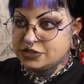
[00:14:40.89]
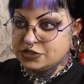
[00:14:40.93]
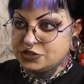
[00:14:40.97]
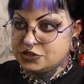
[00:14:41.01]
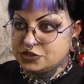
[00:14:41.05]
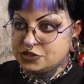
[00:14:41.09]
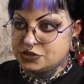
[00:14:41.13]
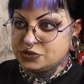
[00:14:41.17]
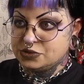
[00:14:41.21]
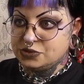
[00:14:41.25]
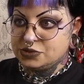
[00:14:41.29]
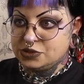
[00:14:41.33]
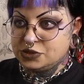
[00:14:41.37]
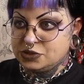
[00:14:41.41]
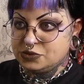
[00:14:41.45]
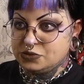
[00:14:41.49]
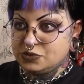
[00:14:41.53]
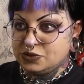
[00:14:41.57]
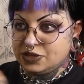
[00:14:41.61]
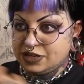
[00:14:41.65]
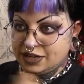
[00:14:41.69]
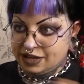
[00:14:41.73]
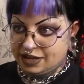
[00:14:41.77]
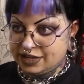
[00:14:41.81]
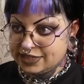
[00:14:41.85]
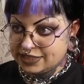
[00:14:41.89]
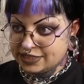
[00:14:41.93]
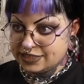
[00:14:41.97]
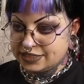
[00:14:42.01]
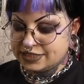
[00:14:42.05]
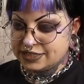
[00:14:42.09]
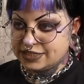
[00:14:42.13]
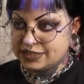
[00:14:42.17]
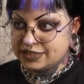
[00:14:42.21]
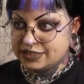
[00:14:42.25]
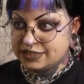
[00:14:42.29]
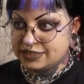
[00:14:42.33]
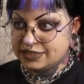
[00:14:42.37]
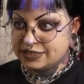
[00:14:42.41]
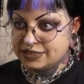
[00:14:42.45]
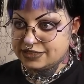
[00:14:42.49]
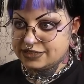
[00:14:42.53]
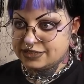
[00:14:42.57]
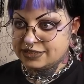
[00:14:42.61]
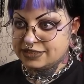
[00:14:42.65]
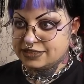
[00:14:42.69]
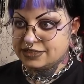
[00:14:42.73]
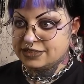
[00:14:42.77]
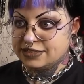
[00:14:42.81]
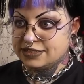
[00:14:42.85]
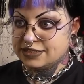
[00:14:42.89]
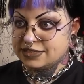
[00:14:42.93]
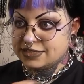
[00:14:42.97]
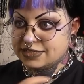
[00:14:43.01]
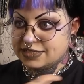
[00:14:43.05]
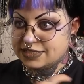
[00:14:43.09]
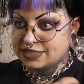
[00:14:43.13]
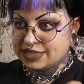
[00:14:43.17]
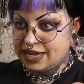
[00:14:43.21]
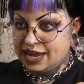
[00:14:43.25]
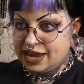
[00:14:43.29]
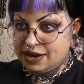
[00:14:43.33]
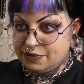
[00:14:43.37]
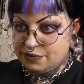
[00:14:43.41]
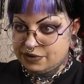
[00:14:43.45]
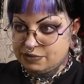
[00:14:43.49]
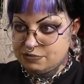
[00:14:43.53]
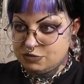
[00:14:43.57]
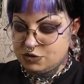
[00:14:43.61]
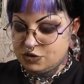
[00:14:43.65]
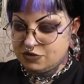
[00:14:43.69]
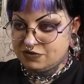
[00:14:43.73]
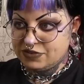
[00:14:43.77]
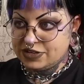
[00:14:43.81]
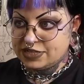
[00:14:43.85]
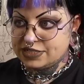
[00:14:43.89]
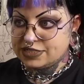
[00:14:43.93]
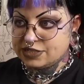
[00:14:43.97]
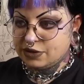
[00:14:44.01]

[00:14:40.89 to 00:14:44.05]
do you like scary movies?